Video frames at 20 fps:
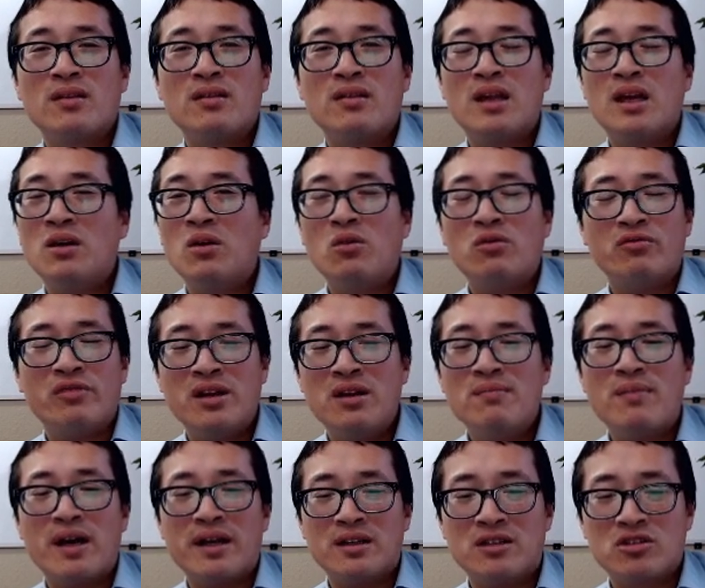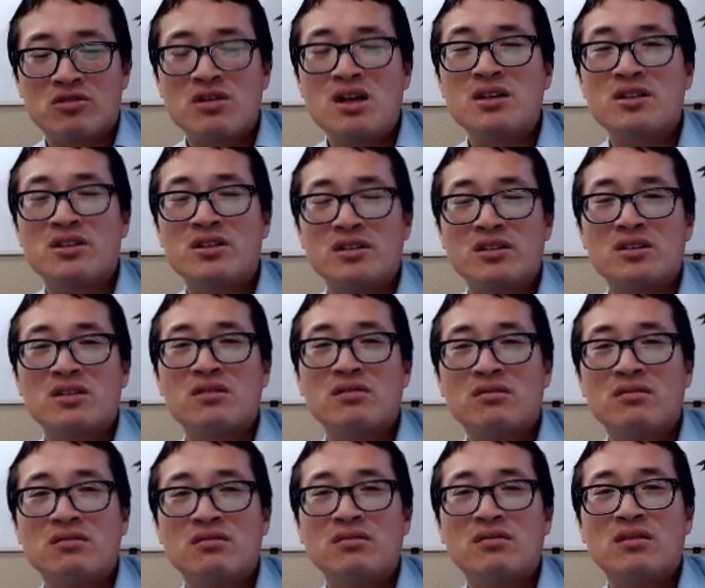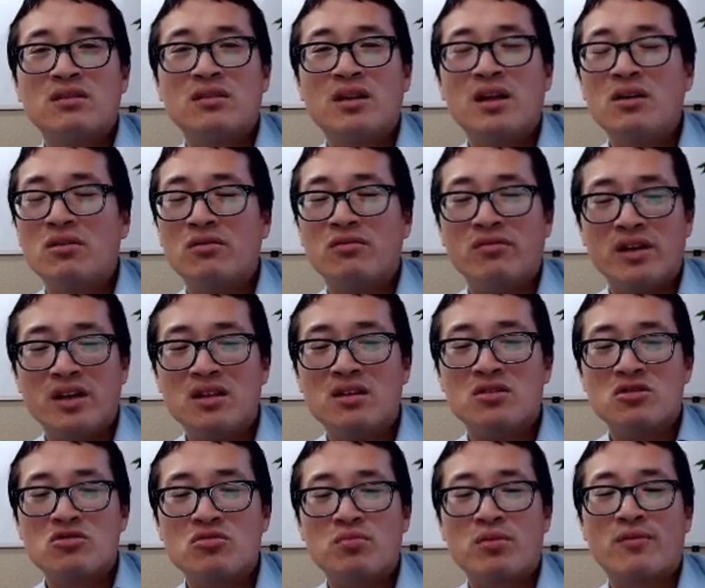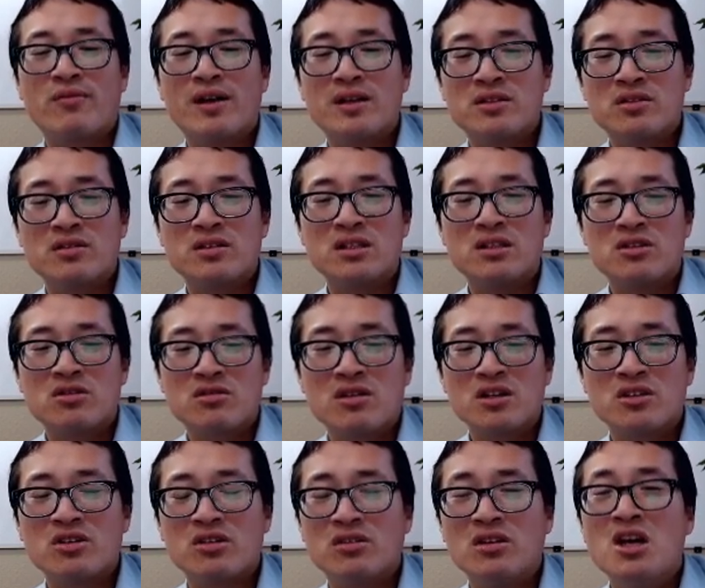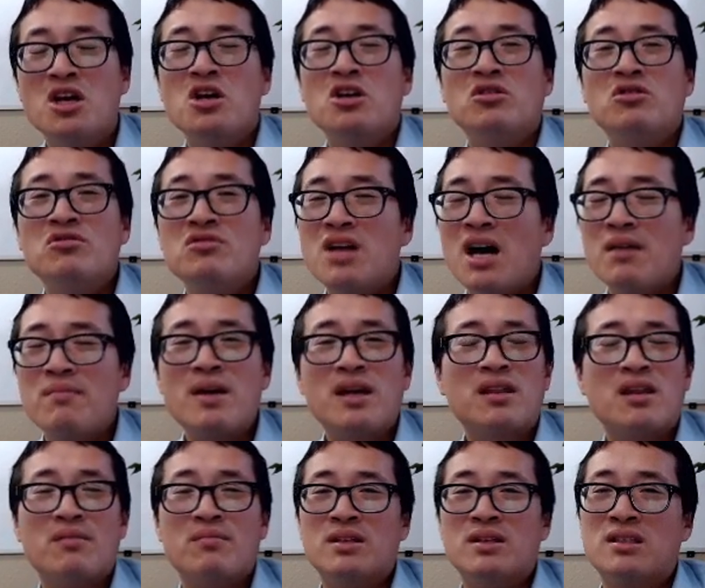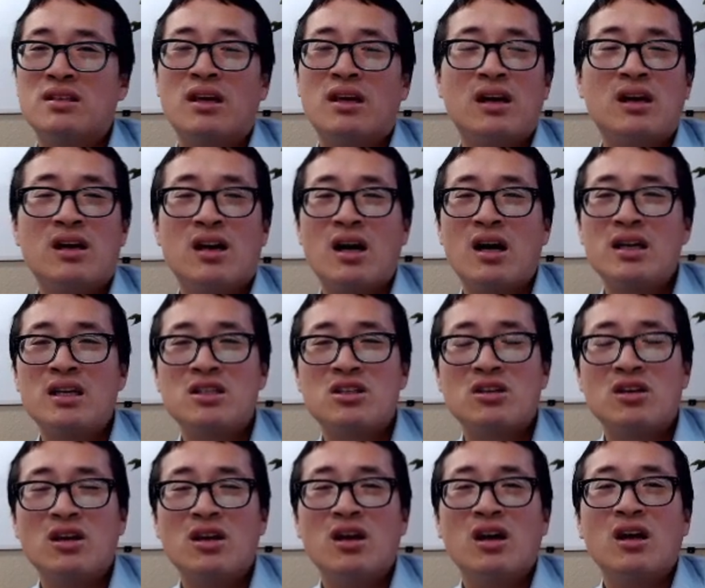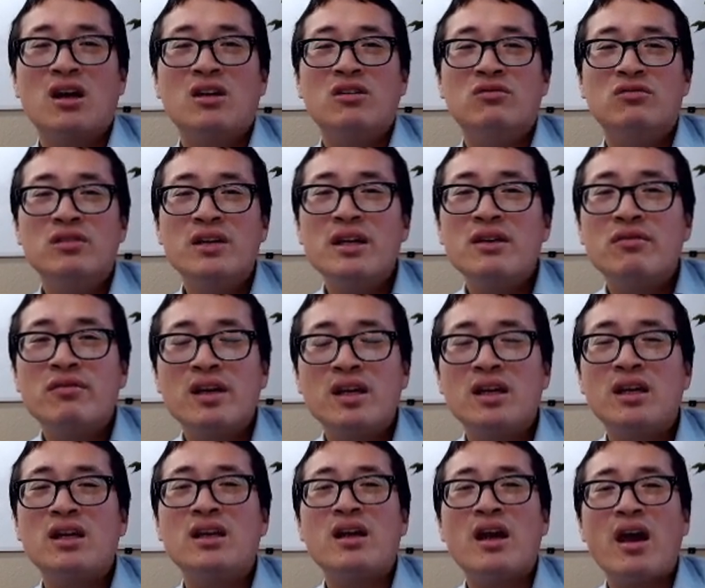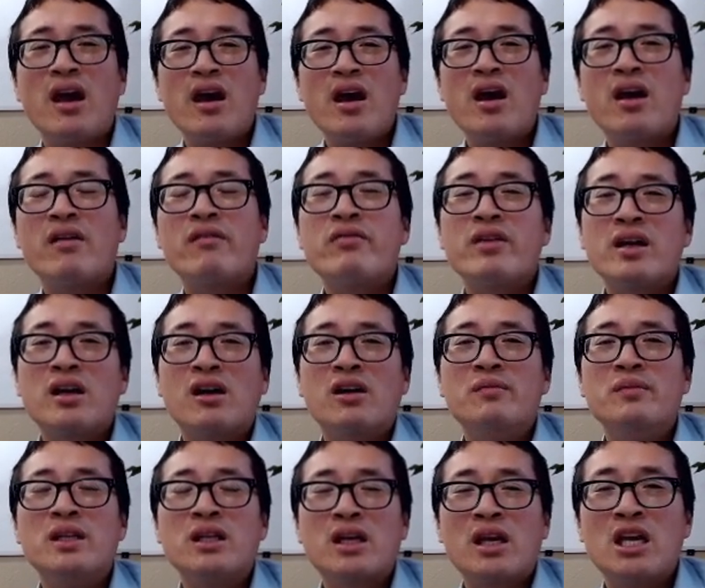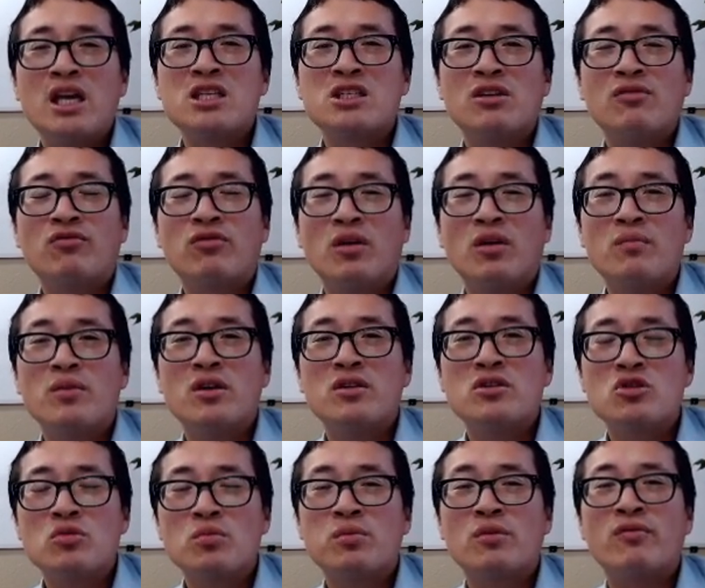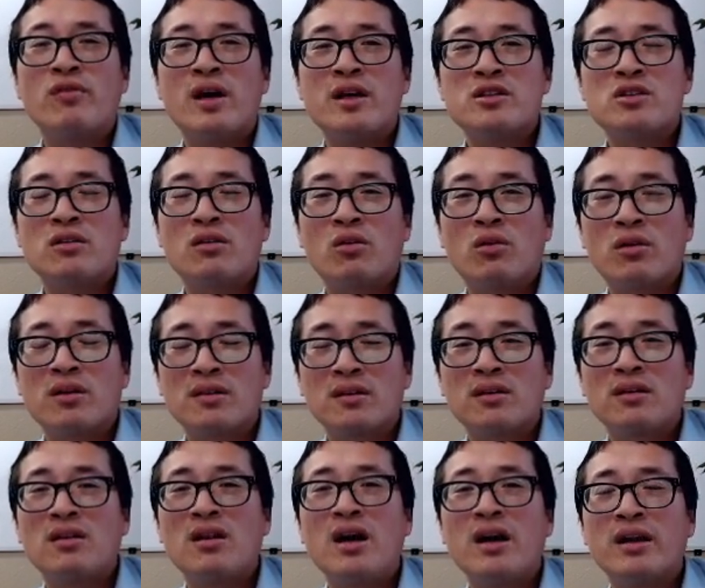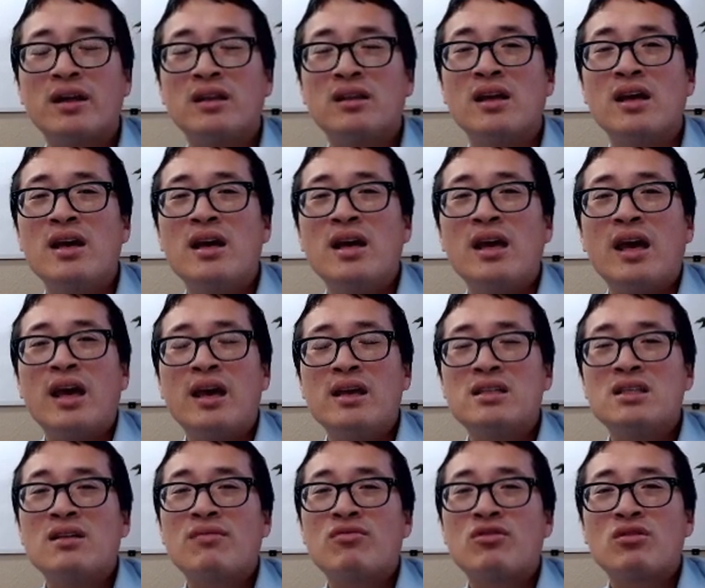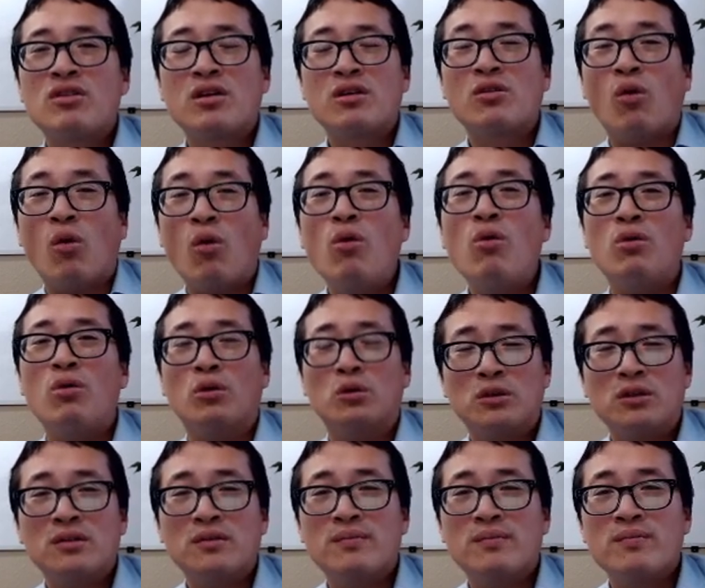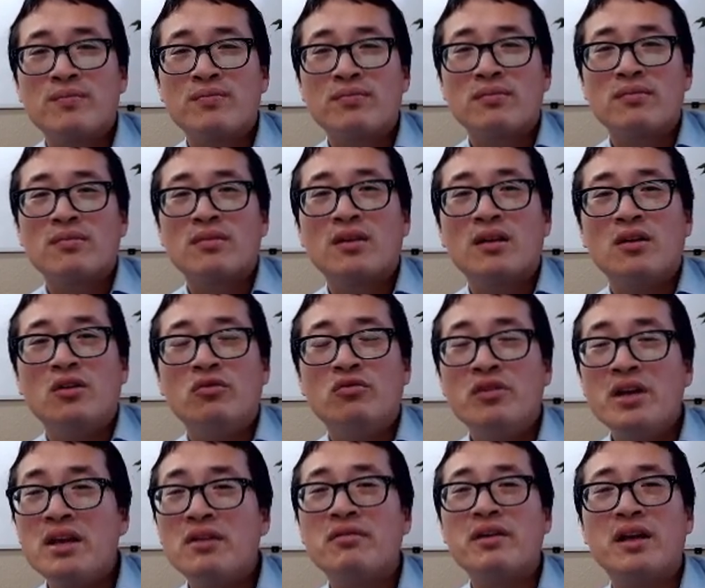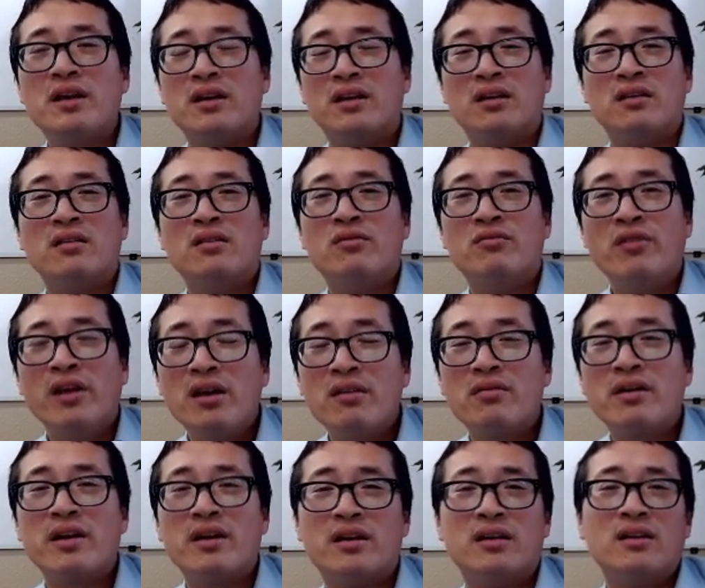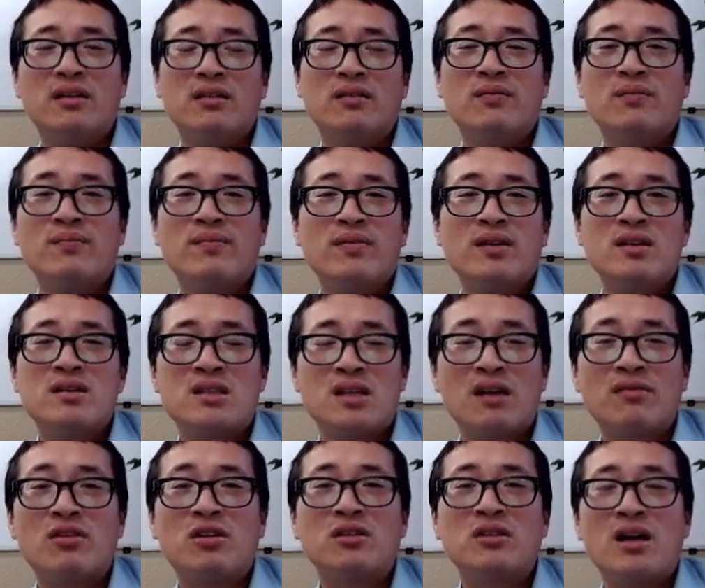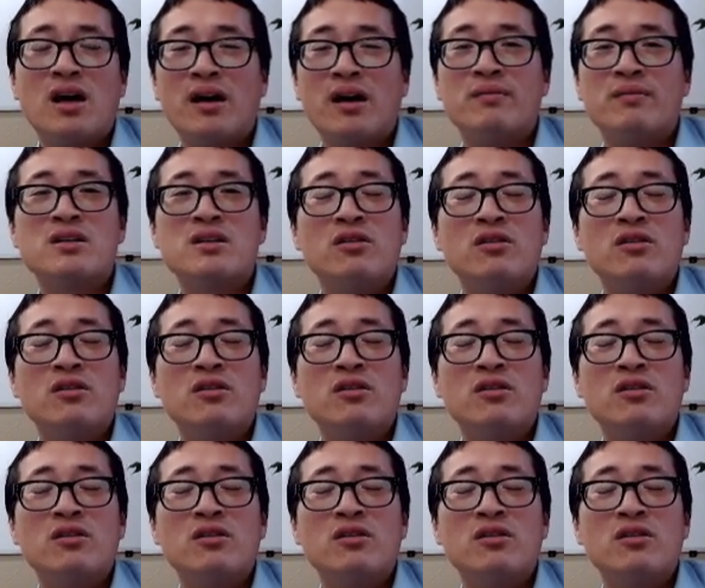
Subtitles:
They don't read my instructions. They don't read the supervisor's instruction. Do not make the mistake, guys. Reread every communication from the supervisor or the client as if they're gold. Reread it several times.